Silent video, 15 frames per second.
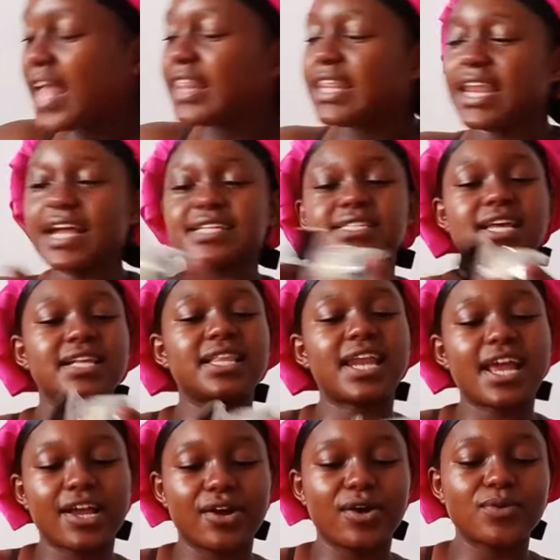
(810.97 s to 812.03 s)
The next thing that
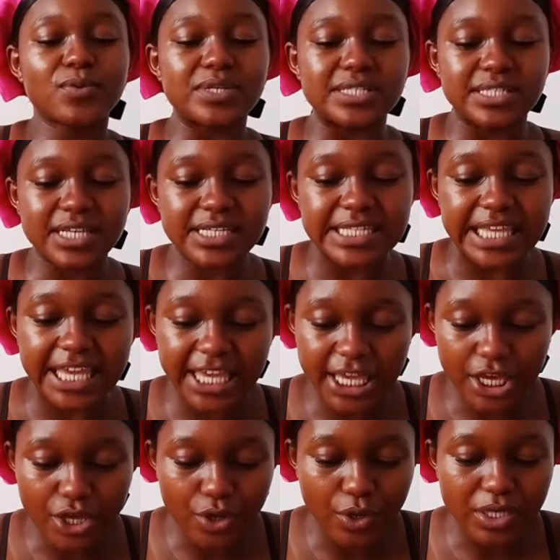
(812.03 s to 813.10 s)
I got was this
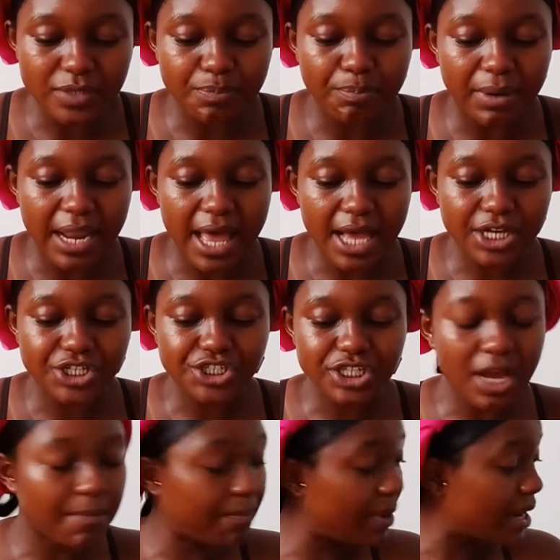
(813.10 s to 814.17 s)
cute black
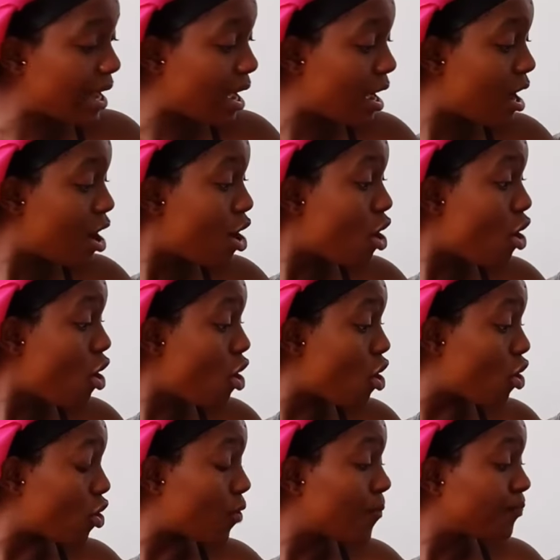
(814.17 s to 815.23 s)
sharpener.
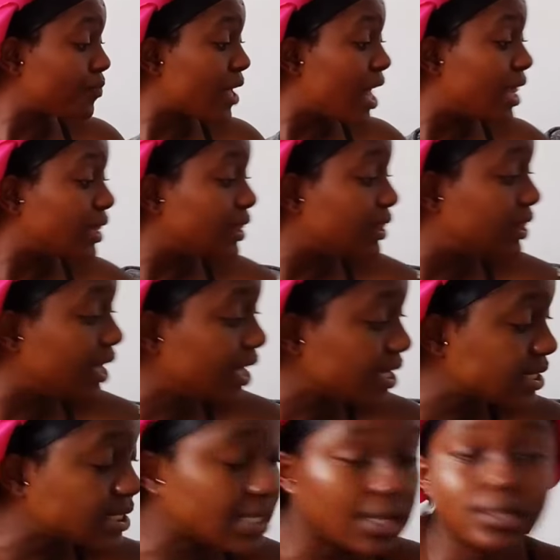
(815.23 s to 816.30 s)
Oh,
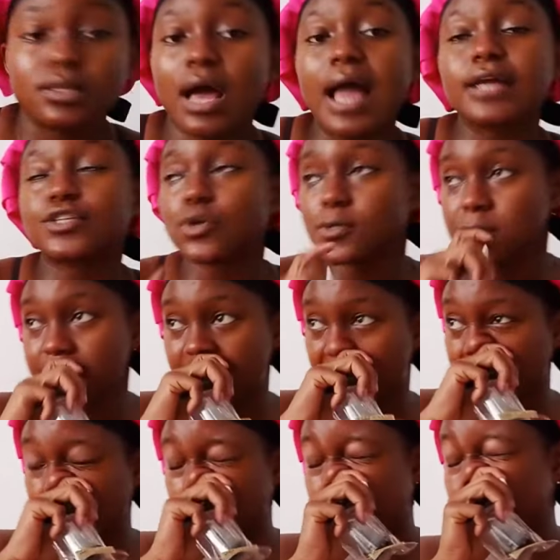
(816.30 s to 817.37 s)
this, I told you the
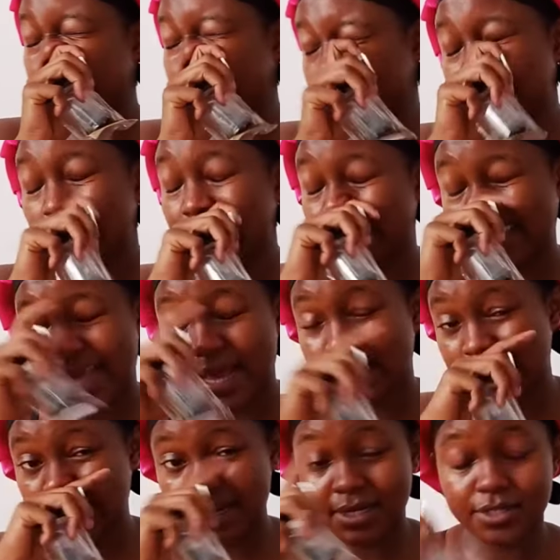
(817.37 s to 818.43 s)

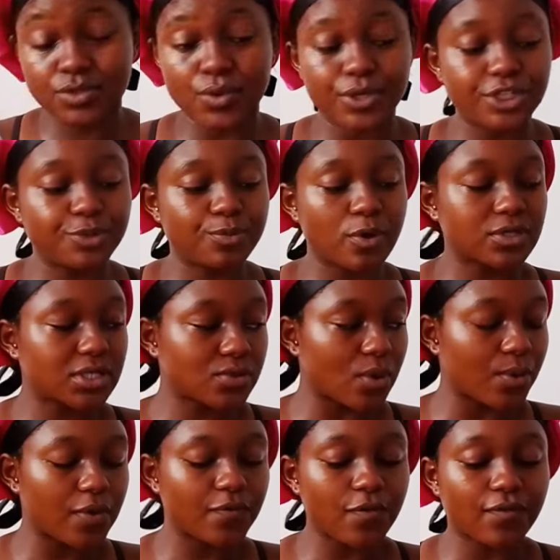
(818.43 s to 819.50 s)
acrylic storage boxes were
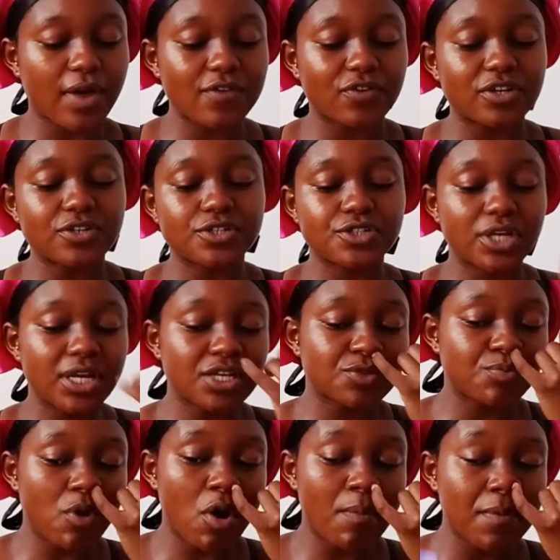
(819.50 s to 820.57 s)
going for 500 shillings
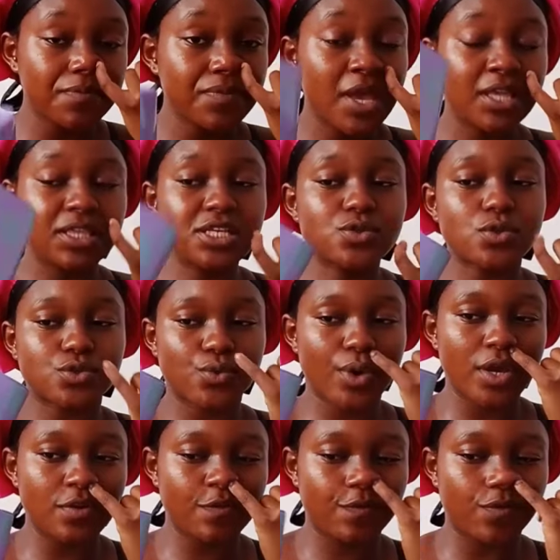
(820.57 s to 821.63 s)
bob. This was
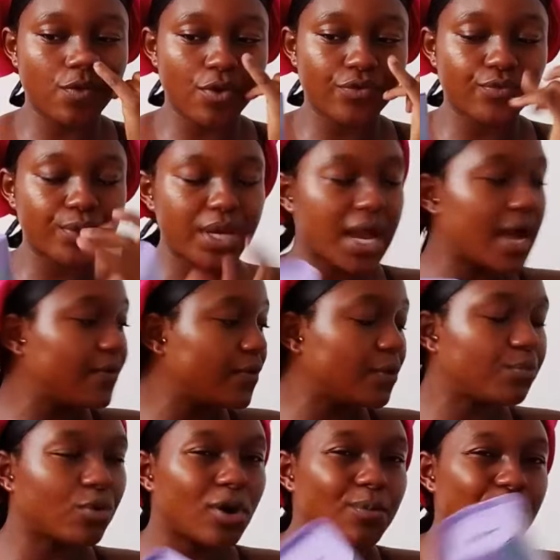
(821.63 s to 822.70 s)
going for
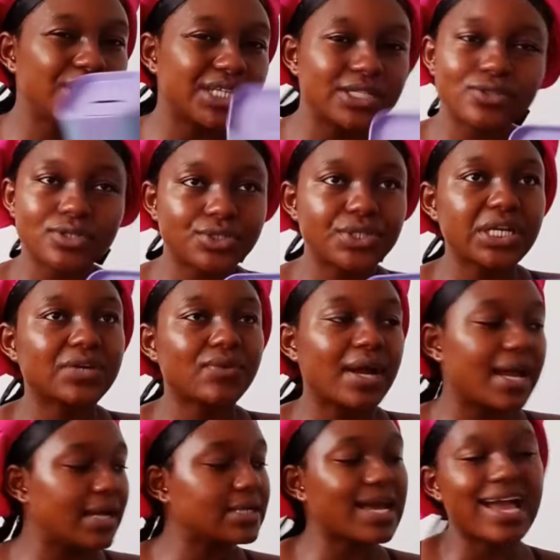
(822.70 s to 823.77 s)
300 bob, which I don't
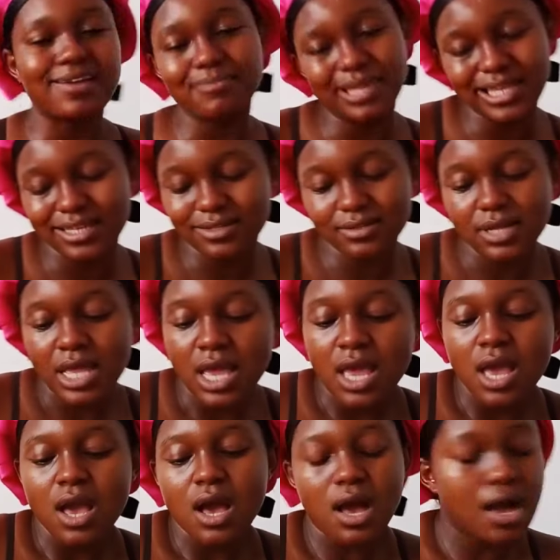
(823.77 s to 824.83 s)
regret. I mean,
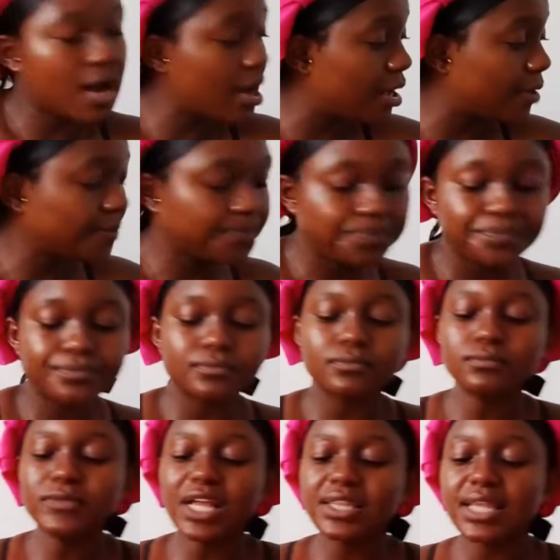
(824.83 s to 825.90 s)

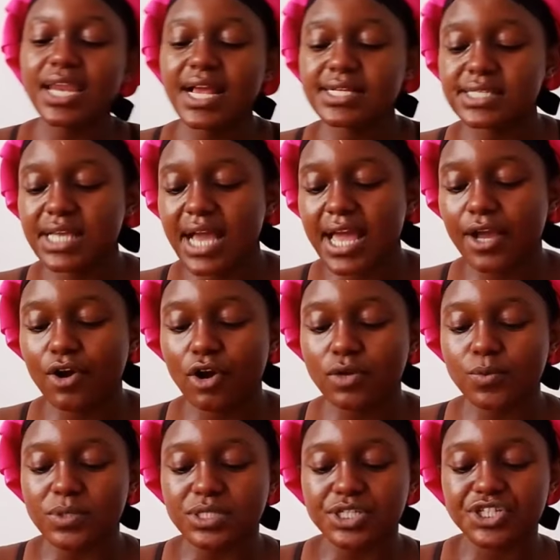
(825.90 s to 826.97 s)
the next thing I
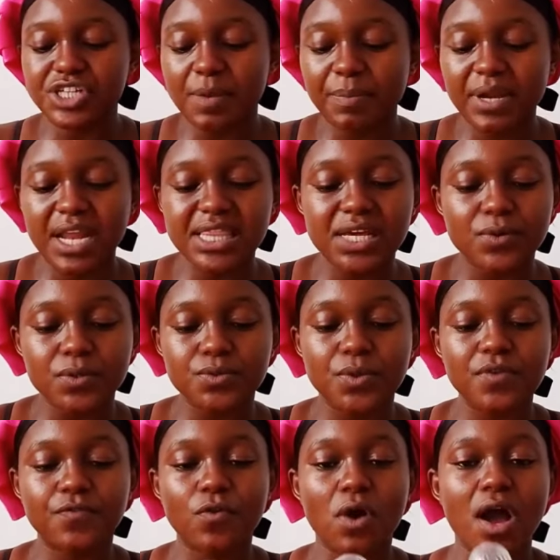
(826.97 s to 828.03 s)
got was this sharpener that was
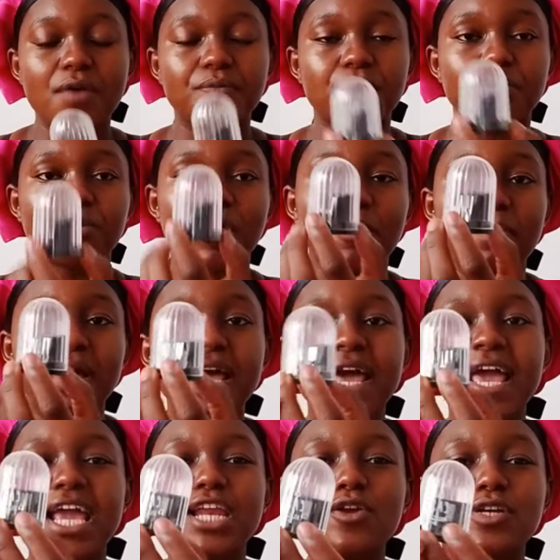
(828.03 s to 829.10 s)
going for 100 bob.
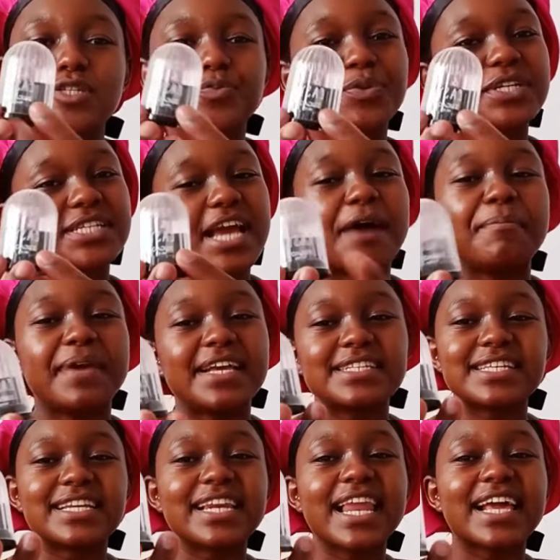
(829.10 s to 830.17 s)
It looks pretty
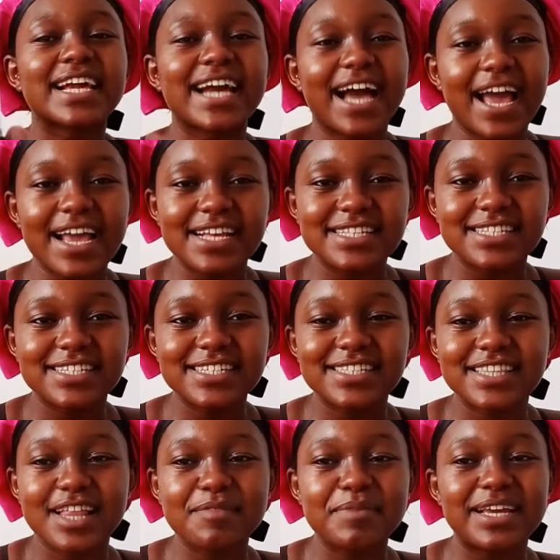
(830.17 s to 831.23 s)
amazing. Like, guys, just
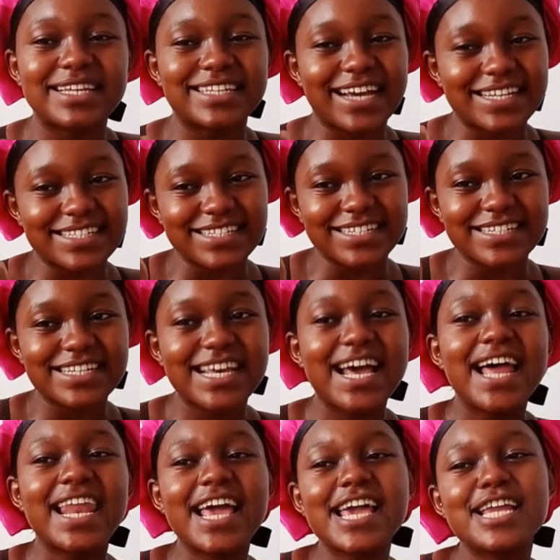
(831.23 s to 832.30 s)
tell me it doesn't.
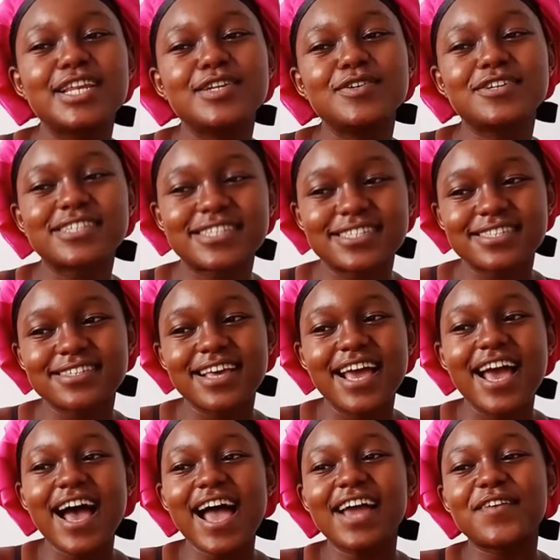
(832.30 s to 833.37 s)
Like, it looks
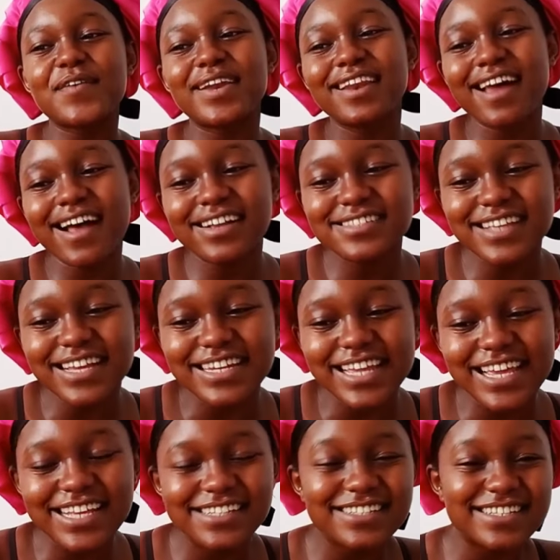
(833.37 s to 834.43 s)
relaxed and
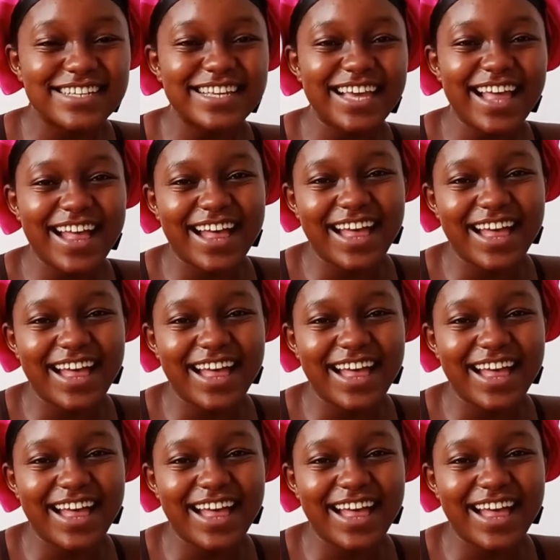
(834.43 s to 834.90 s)
easy.